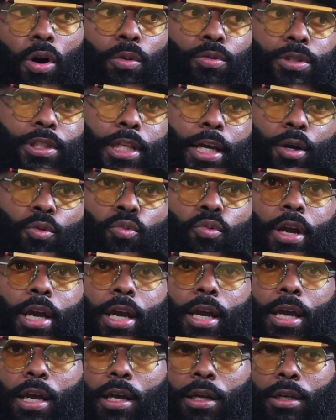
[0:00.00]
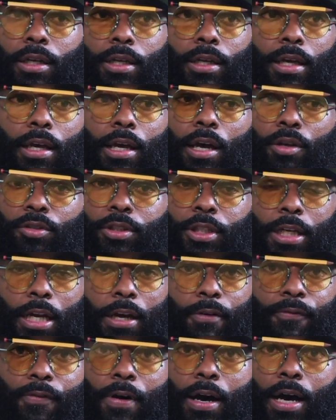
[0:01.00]
was like, where else could I
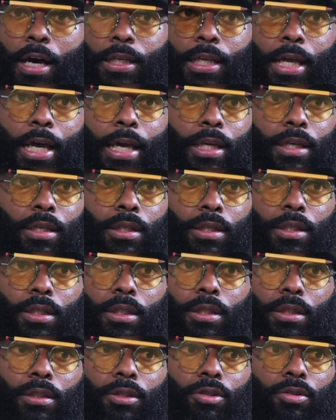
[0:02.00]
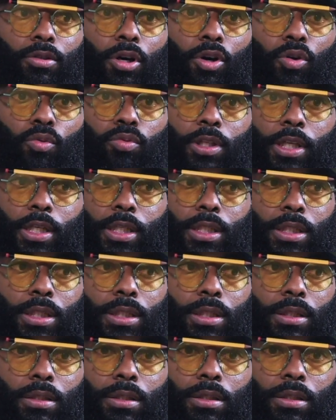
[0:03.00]
find like, you know, this